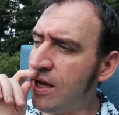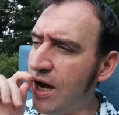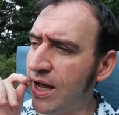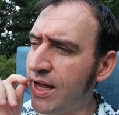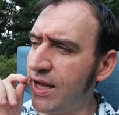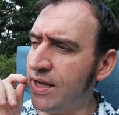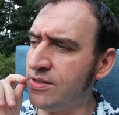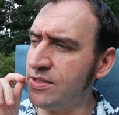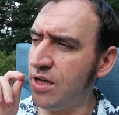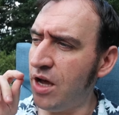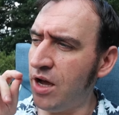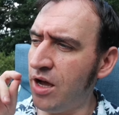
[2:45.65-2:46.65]
And
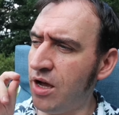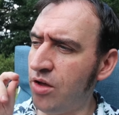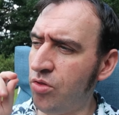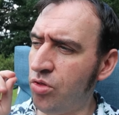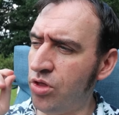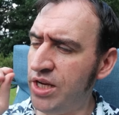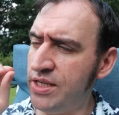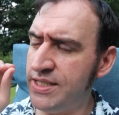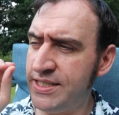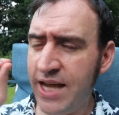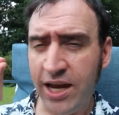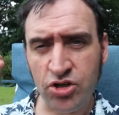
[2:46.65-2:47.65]
uh, the
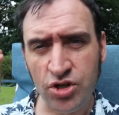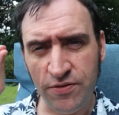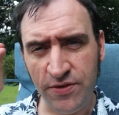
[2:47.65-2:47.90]
detection